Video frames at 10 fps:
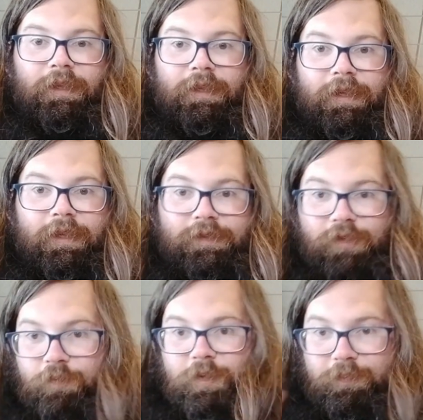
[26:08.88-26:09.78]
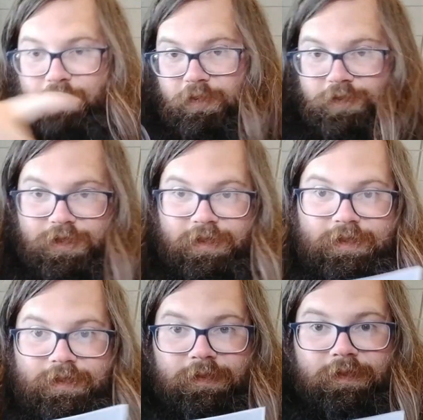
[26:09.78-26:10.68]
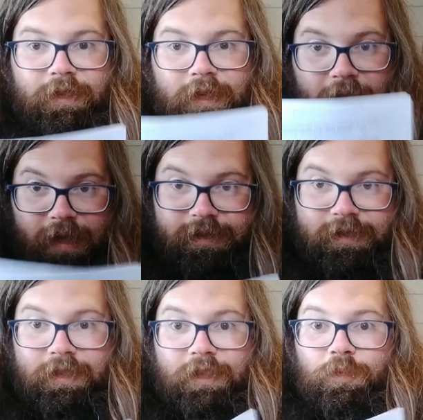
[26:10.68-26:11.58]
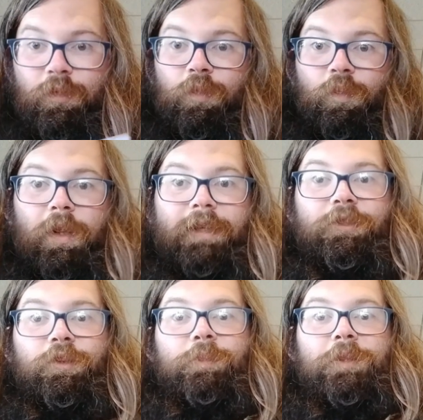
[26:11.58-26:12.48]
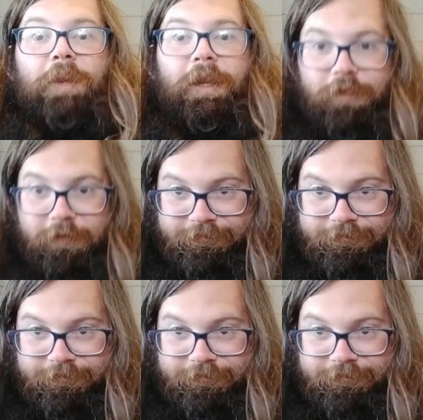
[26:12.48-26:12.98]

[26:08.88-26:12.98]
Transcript: that has already purchased and seeing what could be better.